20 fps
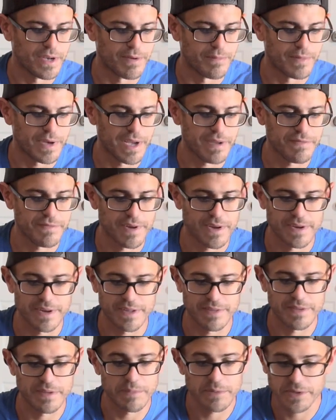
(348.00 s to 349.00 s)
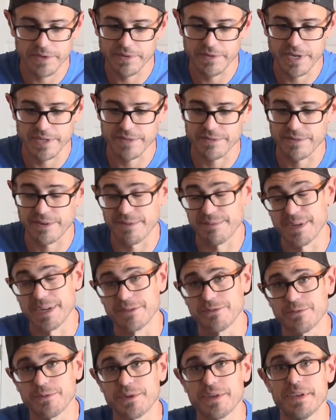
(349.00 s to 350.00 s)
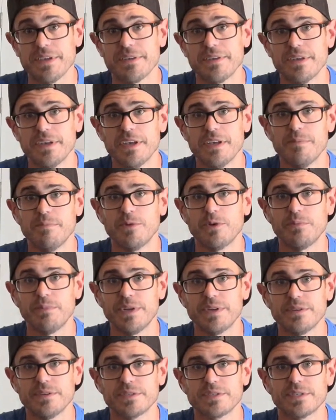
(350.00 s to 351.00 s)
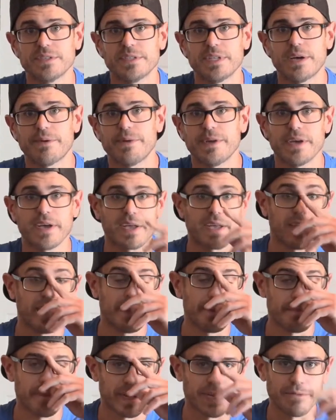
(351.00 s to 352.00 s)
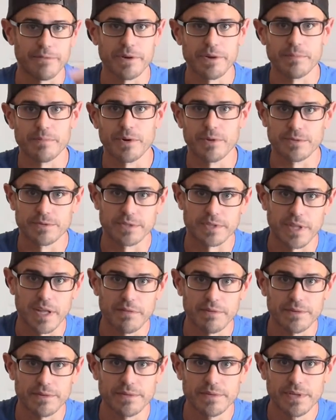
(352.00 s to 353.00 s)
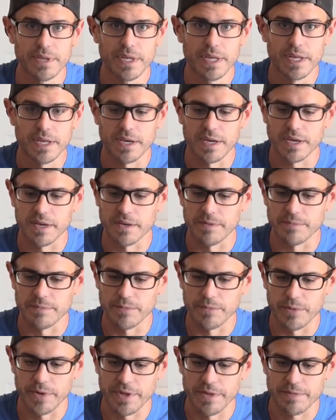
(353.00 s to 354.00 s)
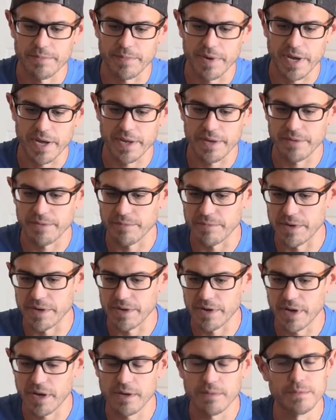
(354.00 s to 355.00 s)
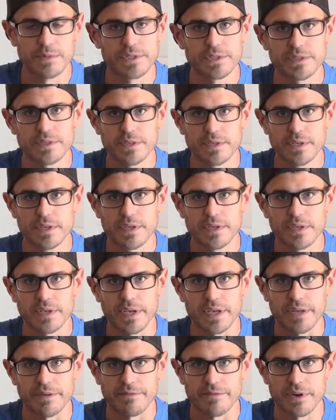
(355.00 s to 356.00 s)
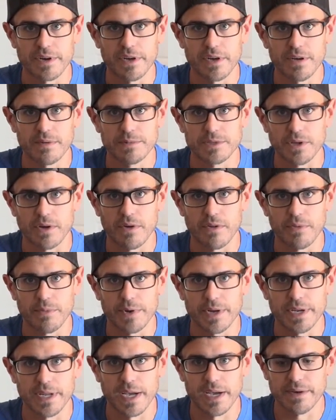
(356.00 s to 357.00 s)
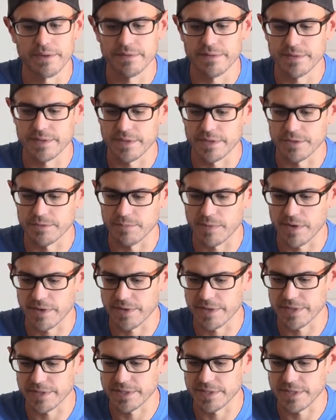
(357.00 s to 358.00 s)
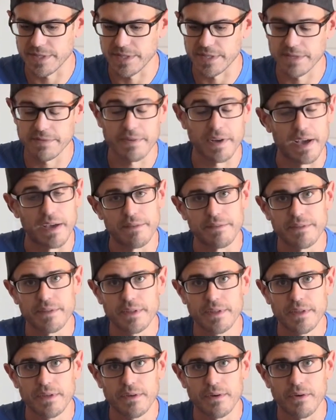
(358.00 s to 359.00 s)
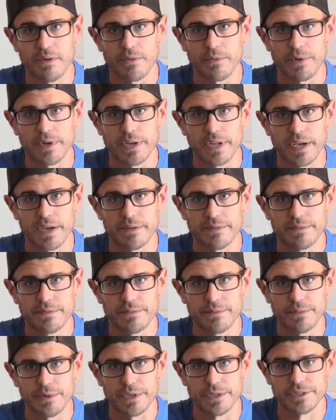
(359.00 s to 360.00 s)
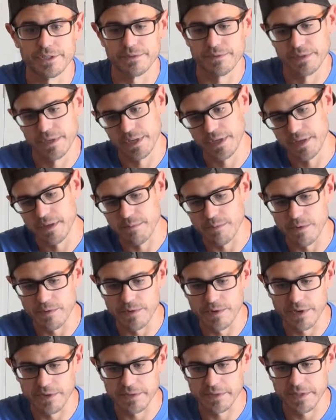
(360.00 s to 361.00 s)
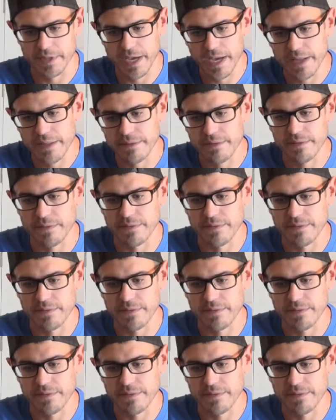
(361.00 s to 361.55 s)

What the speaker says: I found I typically like to run about 20 millimeters because that way I can get my rear bones level with my rear hubs and front hubs all the way down, as well as the diff height all the way down, which, moving on to that,